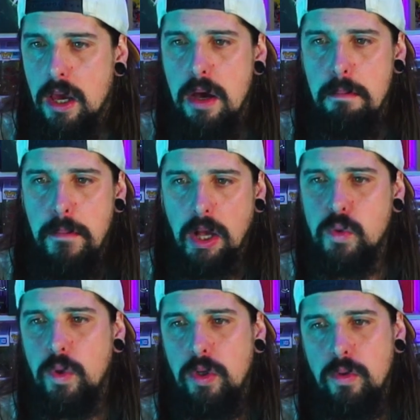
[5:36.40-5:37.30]
Bots
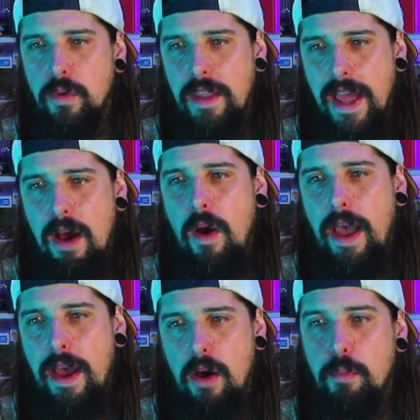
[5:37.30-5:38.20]
will now
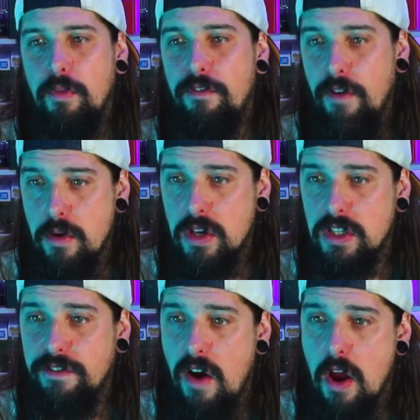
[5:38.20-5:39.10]
help focus
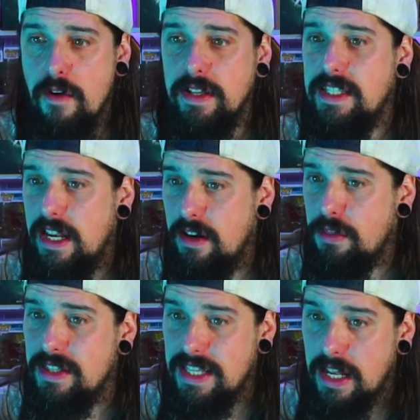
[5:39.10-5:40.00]
firing
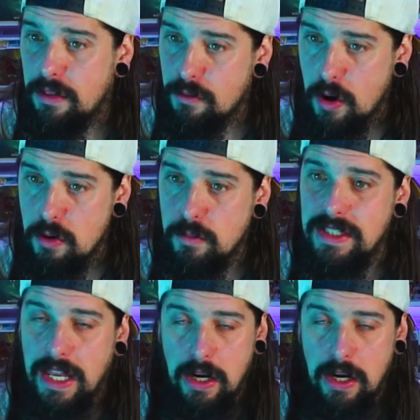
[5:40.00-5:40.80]
zoanthropes.